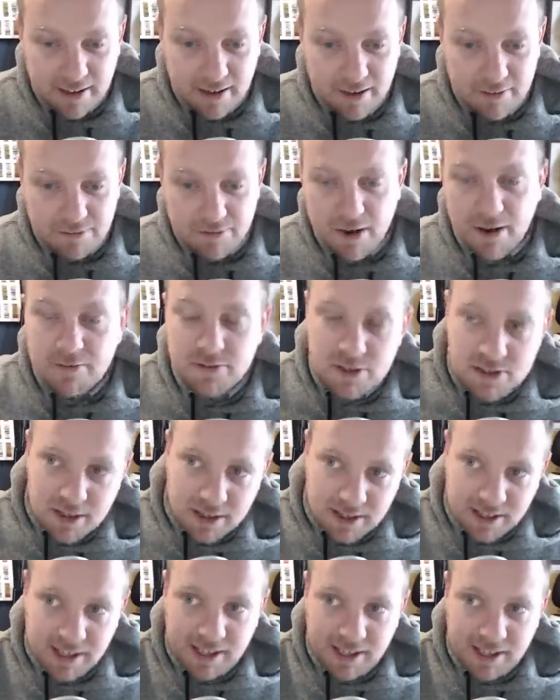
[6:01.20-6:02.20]
Forever is
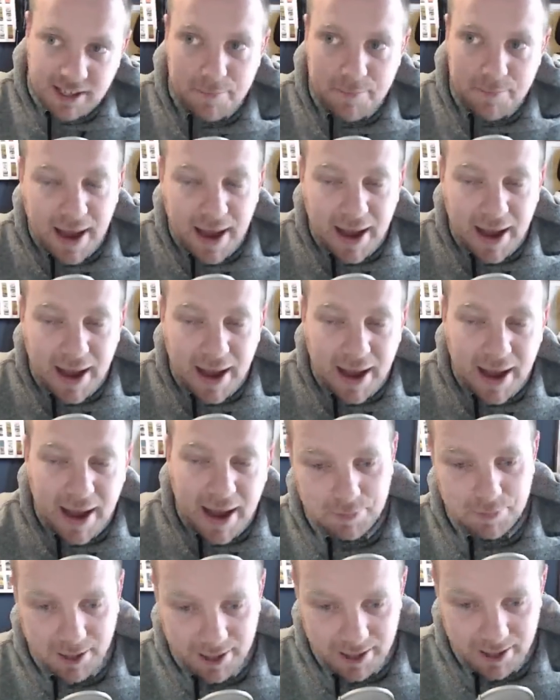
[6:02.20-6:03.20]
going to kick it back
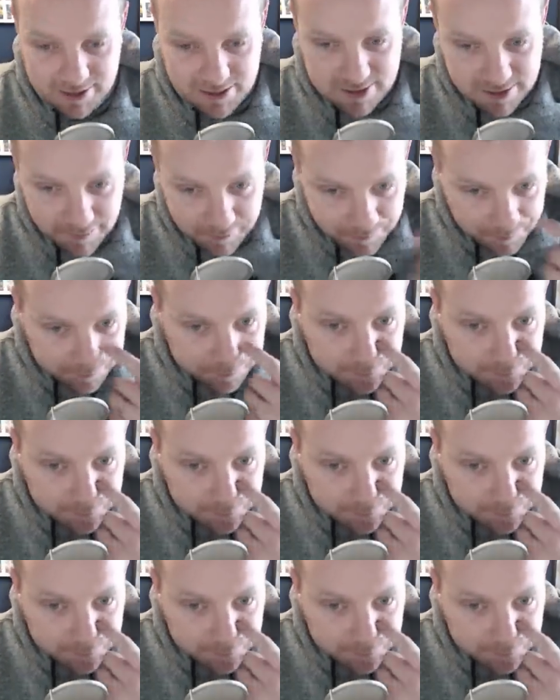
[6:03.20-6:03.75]
into place.